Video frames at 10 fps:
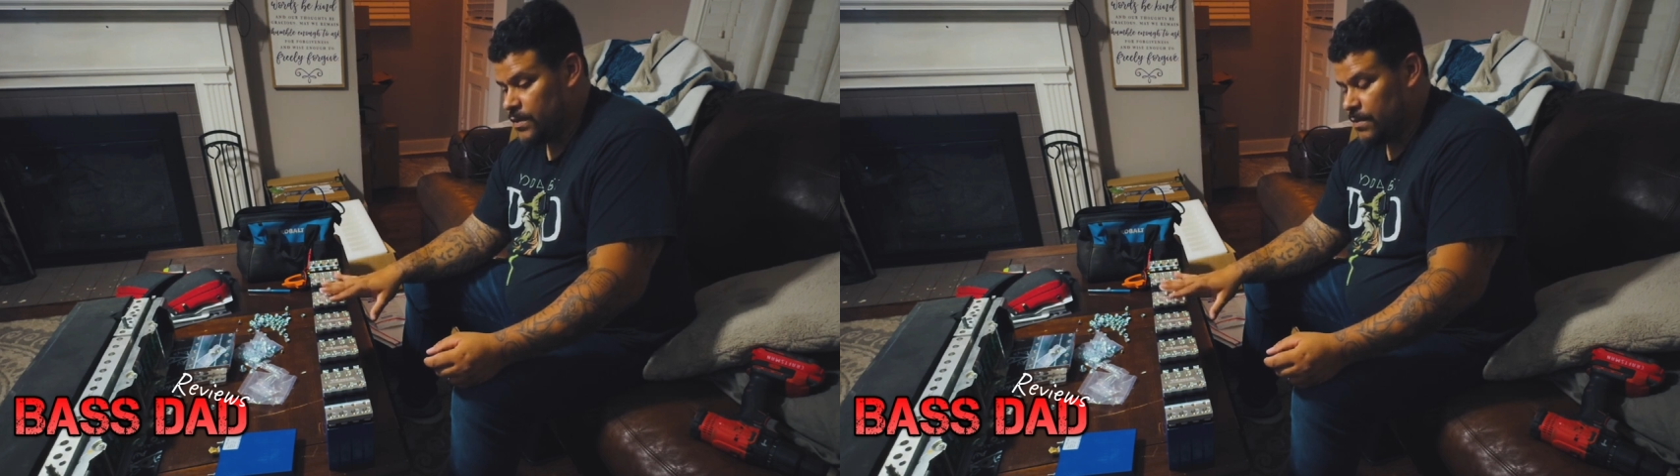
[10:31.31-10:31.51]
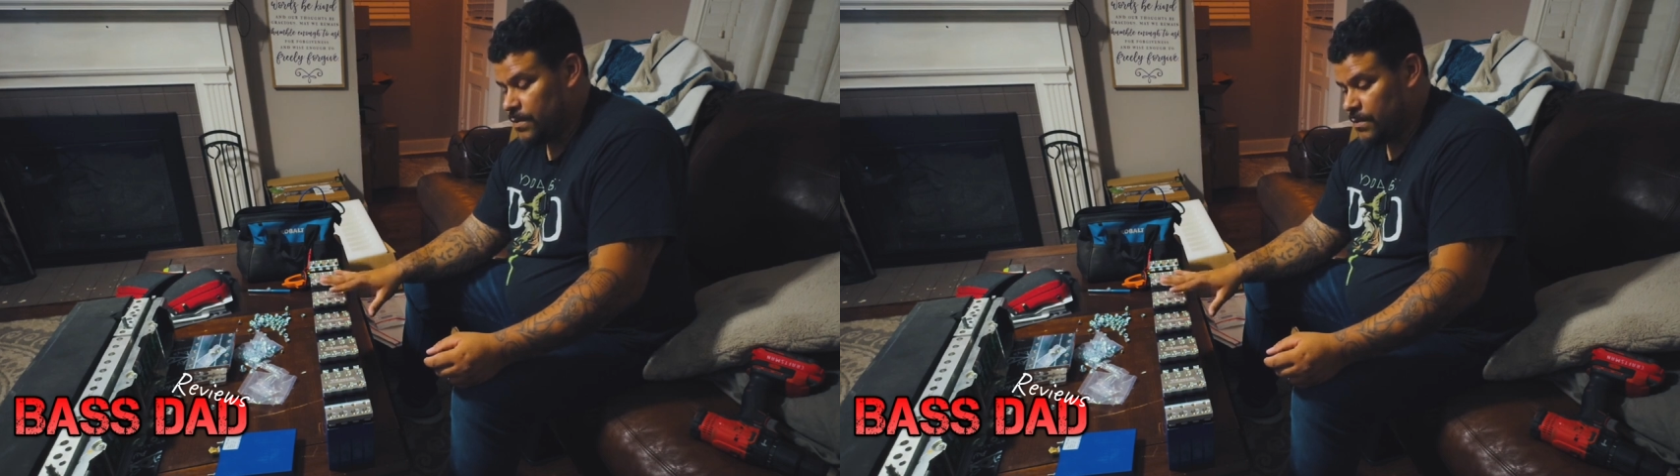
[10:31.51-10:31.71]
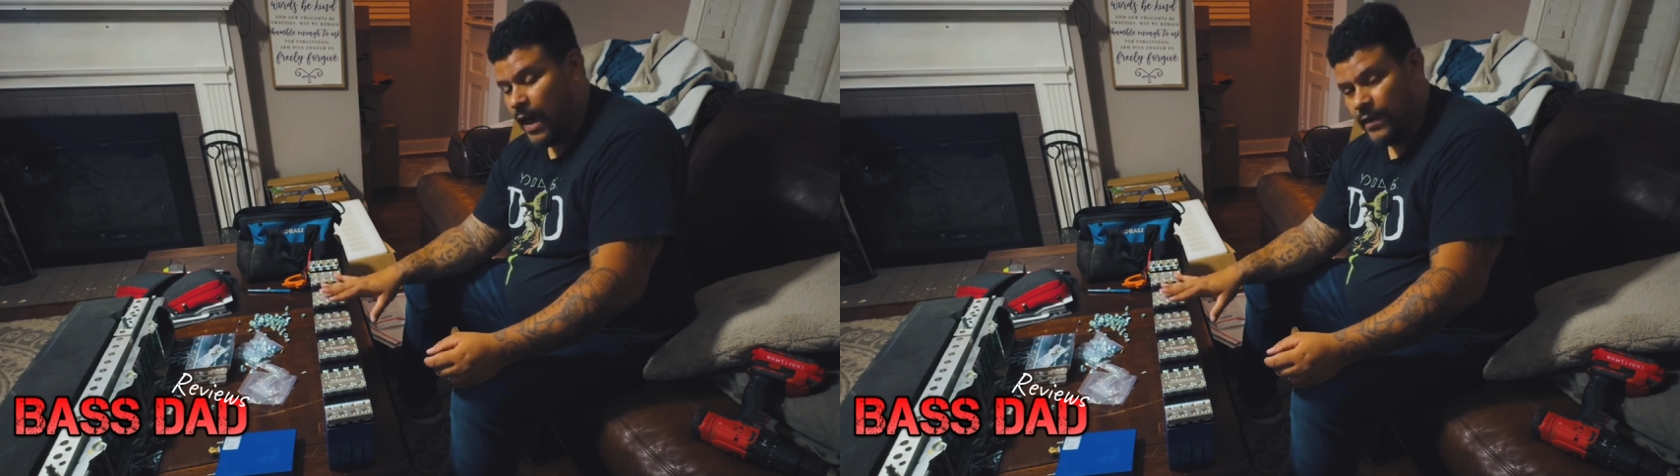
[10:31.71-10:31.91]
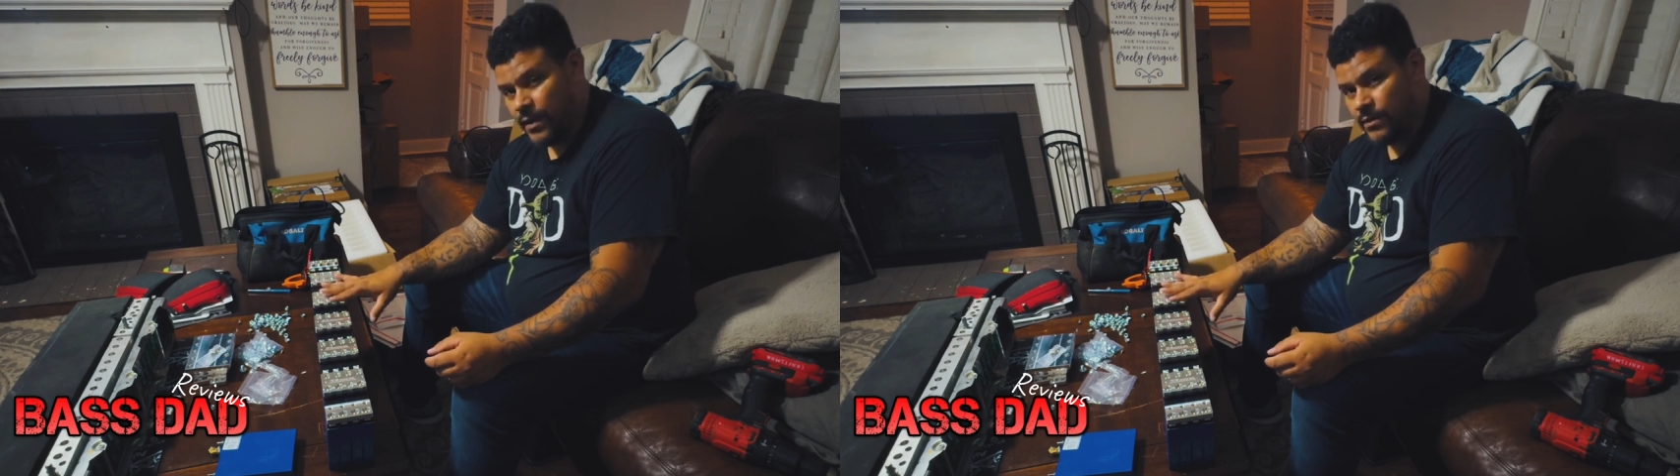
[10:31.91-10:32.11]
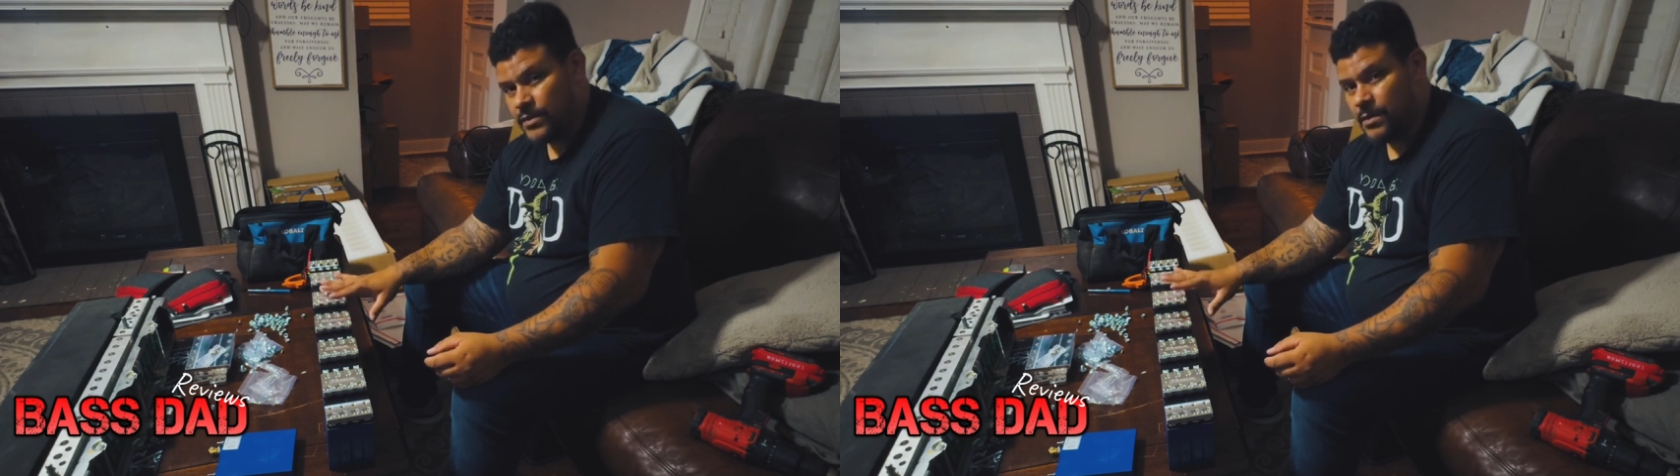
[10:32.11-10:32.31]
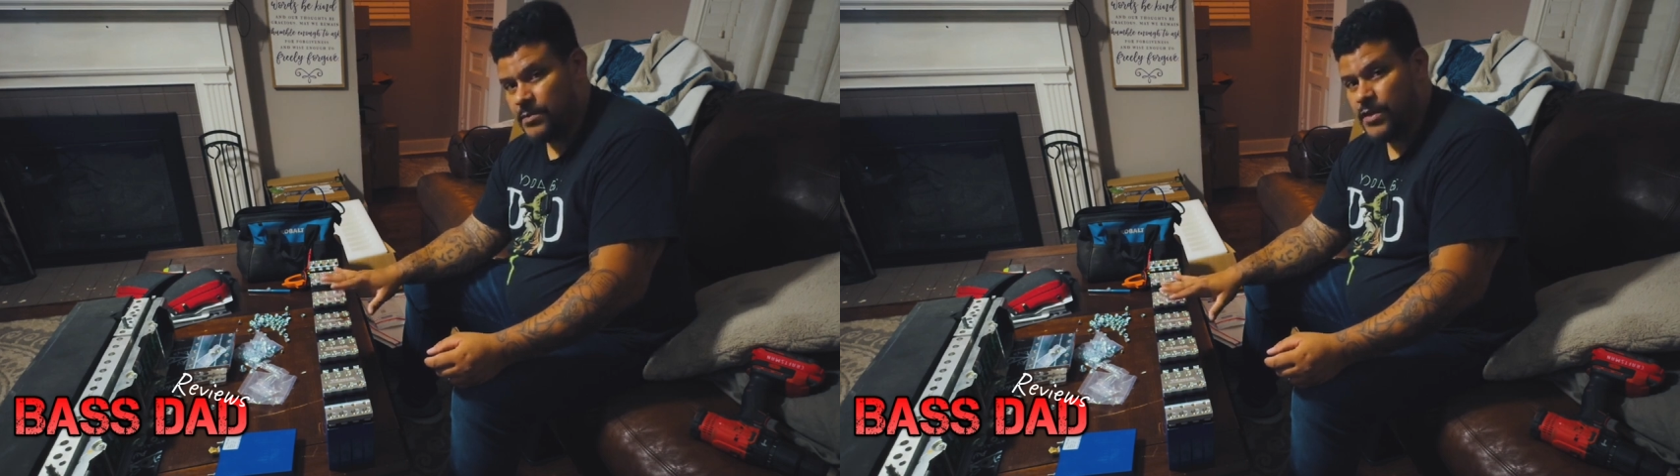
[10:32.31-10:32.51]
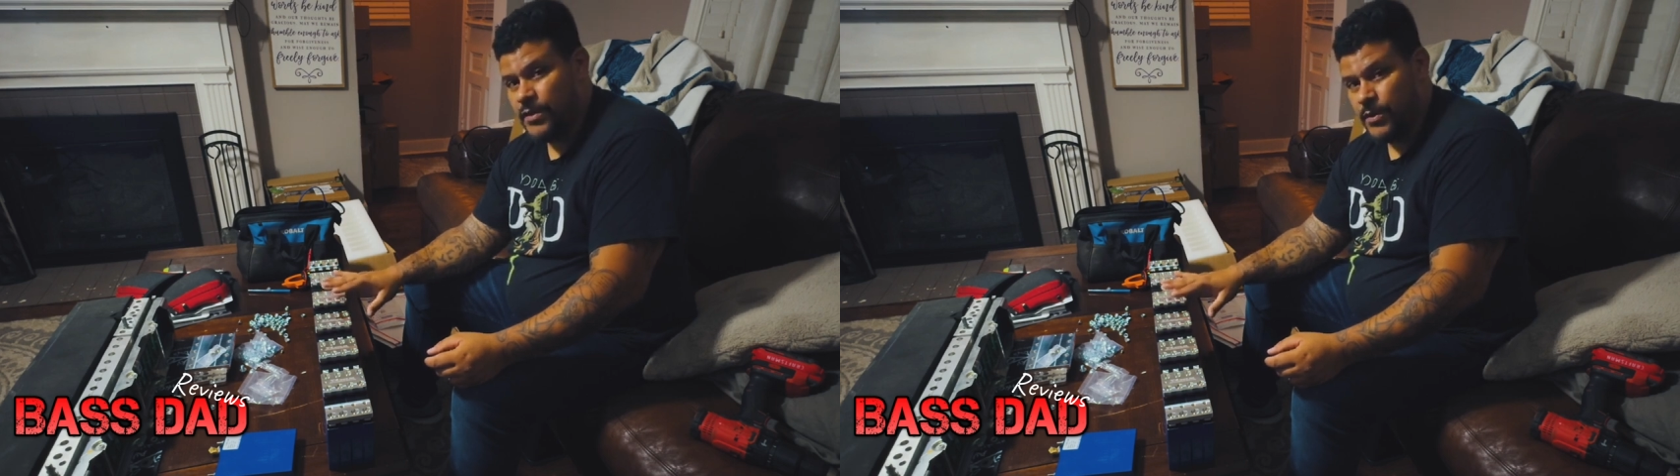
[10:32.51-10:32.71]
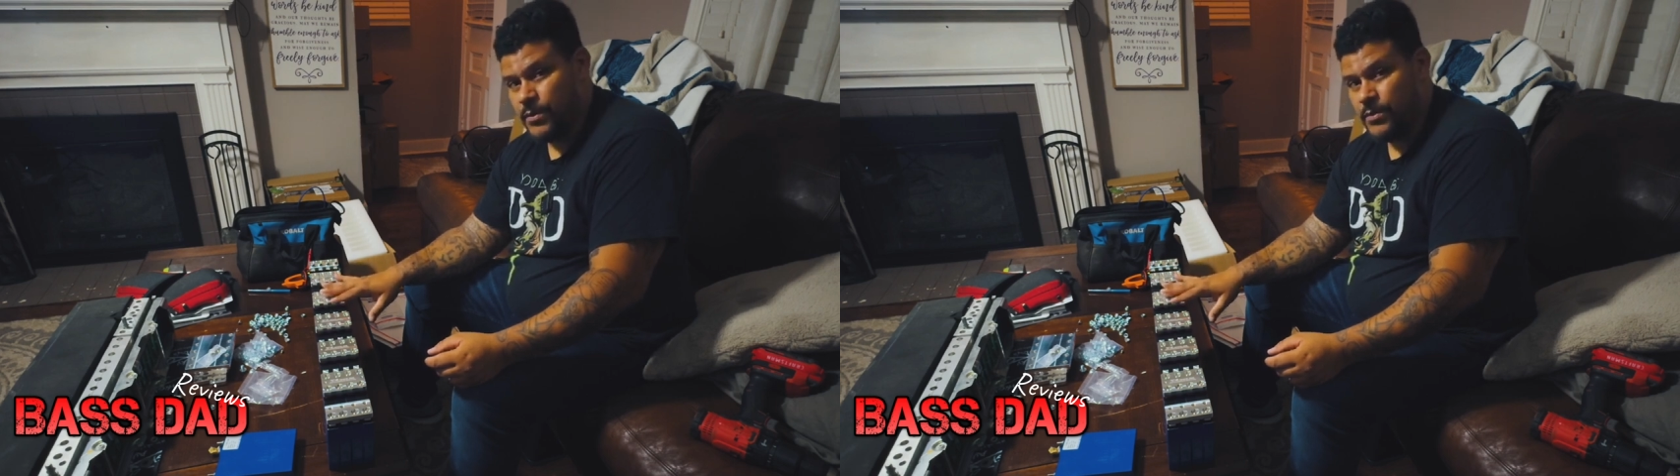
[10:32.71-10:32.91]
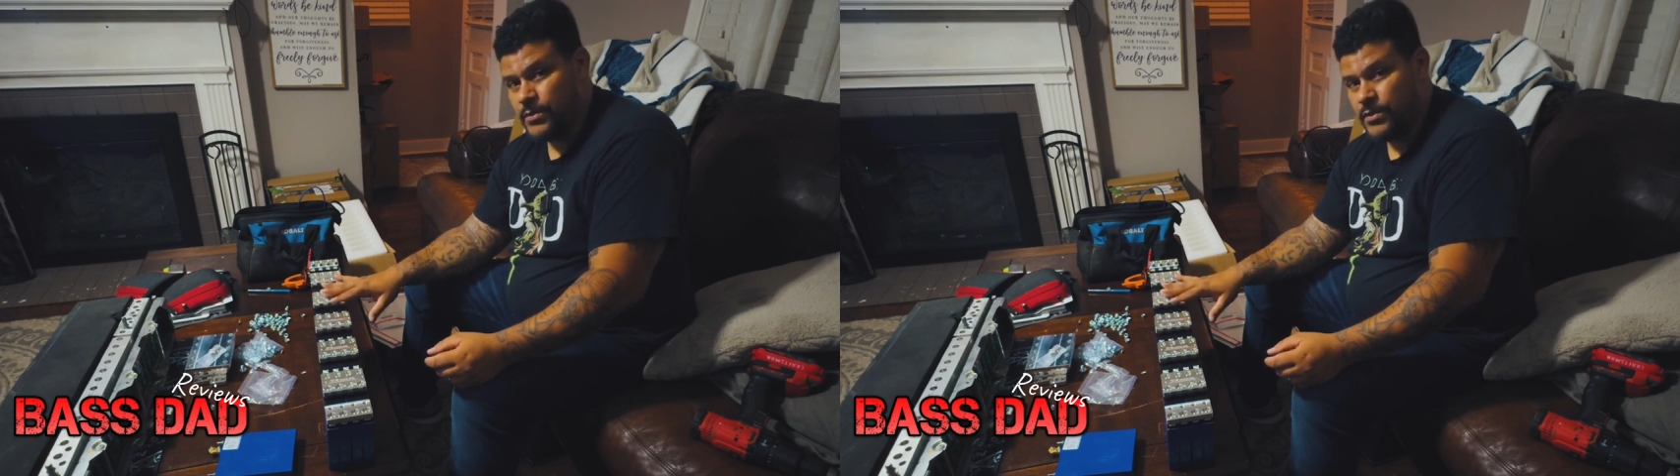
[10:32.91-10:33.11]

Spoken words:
Keep in mind, though, it's up to you